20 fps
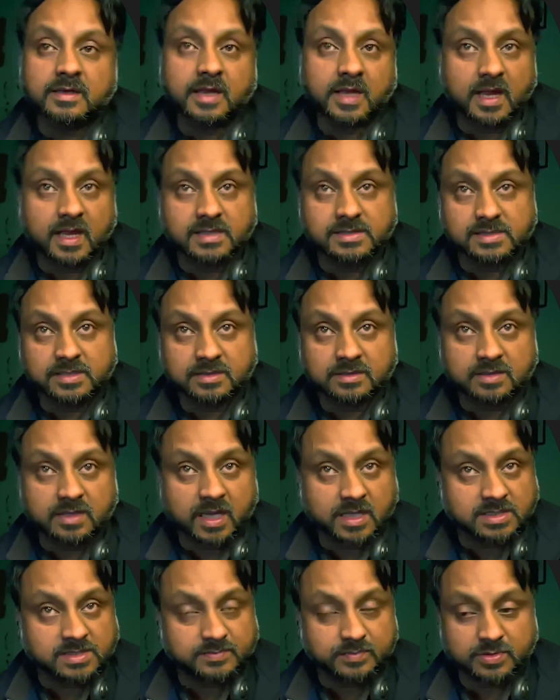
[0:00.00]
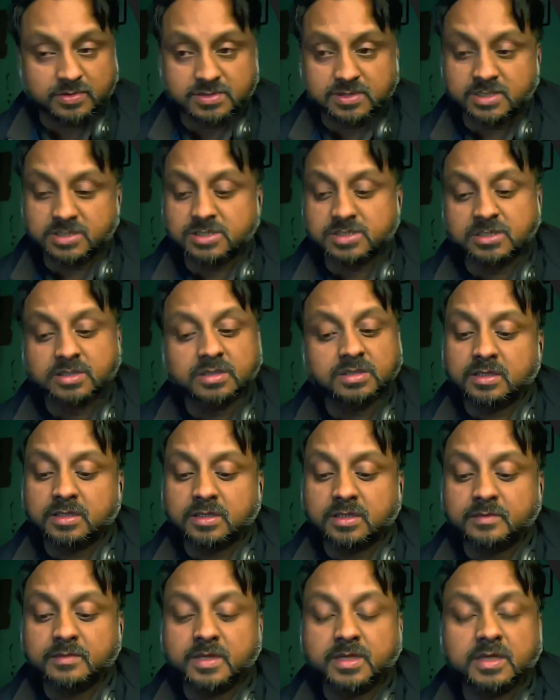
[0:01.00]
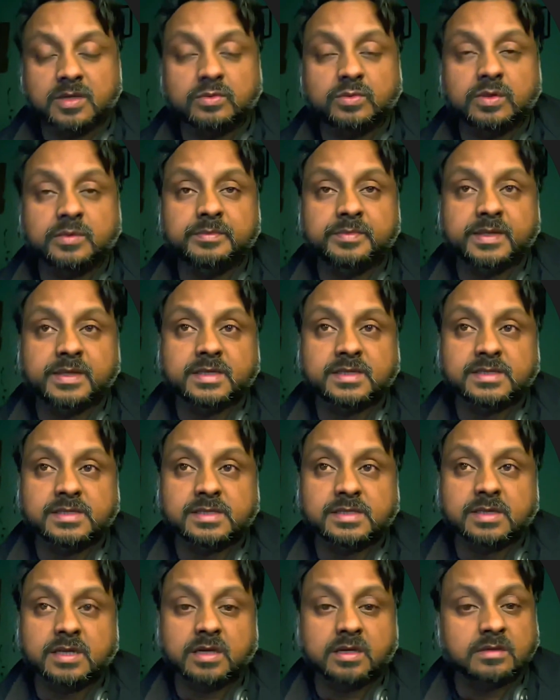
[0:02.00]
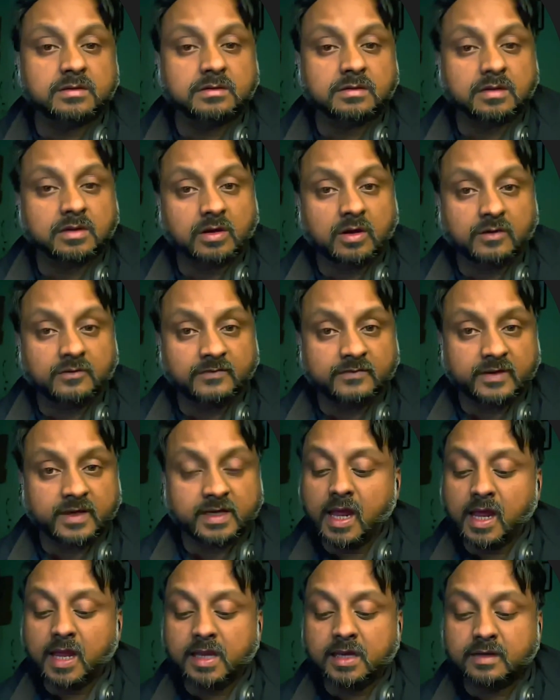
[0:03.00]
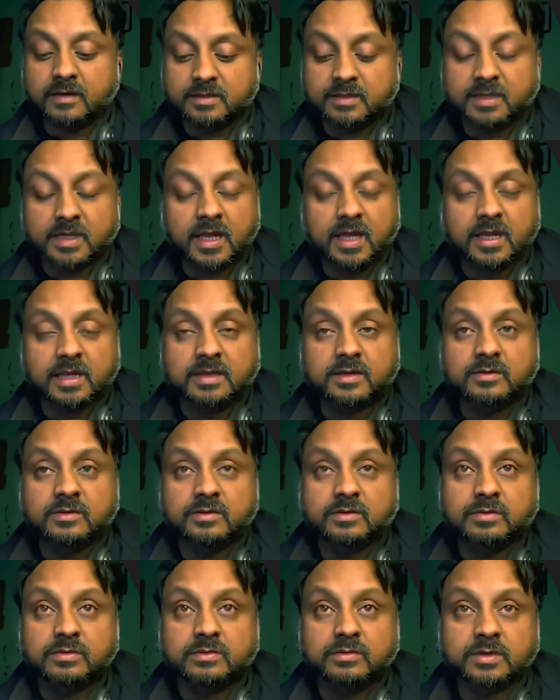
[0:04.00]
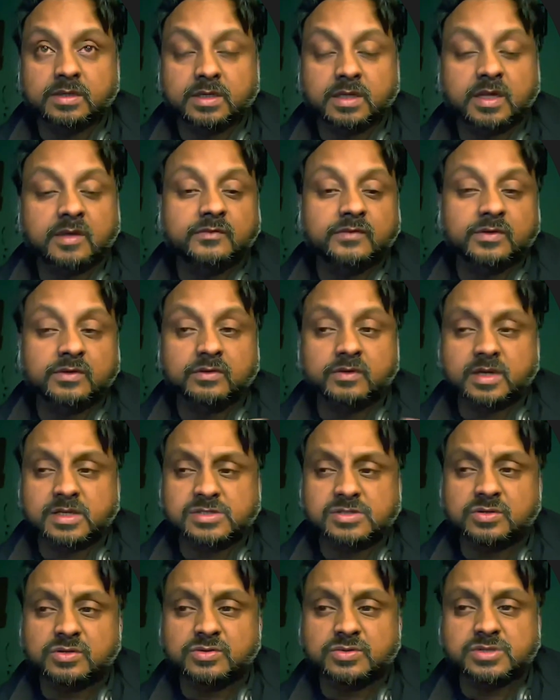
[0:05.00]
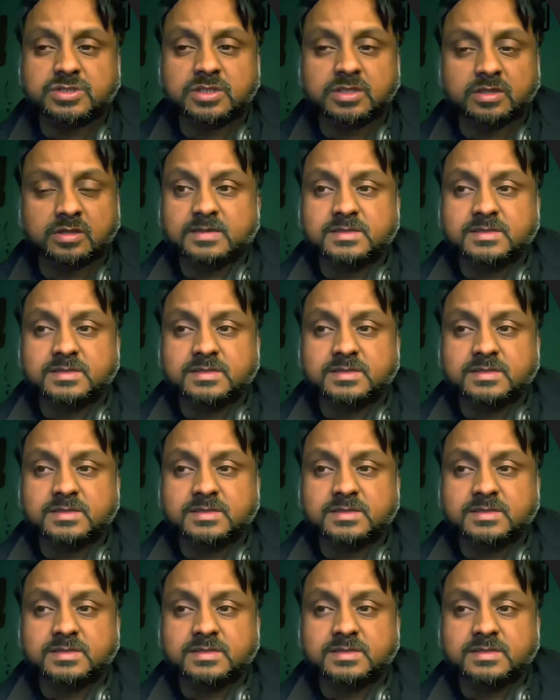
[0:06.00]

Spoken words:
As an exposition, the middle would be the conflict, and the end would give you resolution.